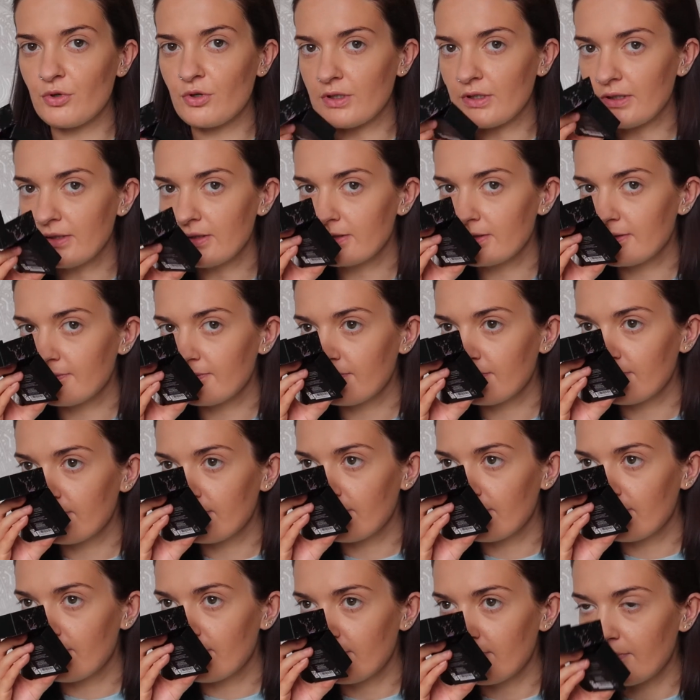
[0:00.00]
products
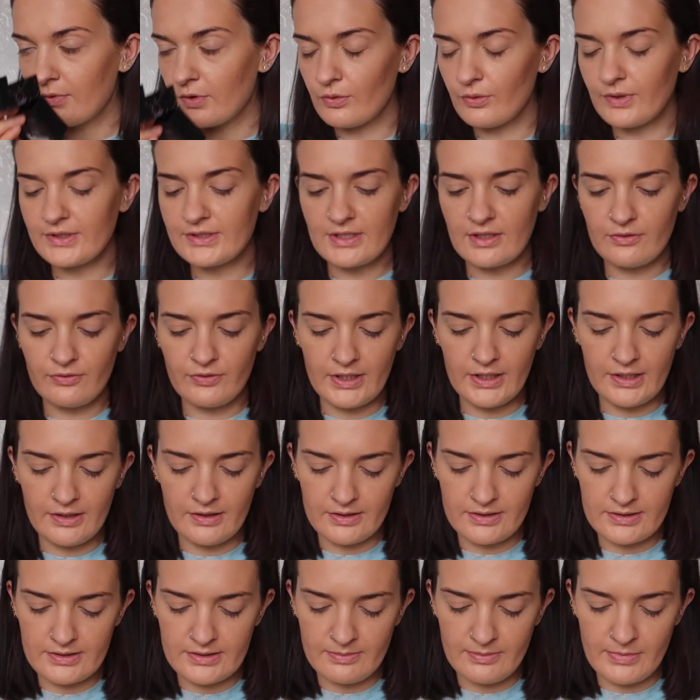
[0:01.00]
always have really
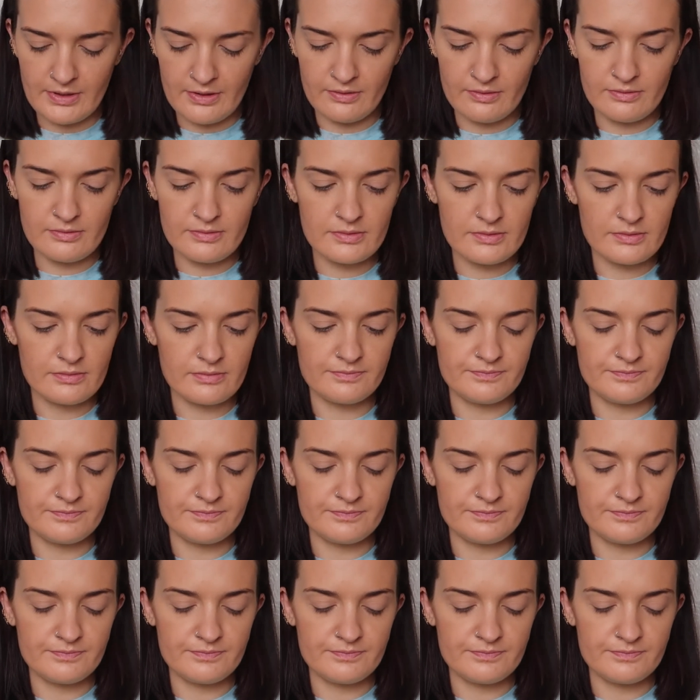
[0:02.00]
nice smells.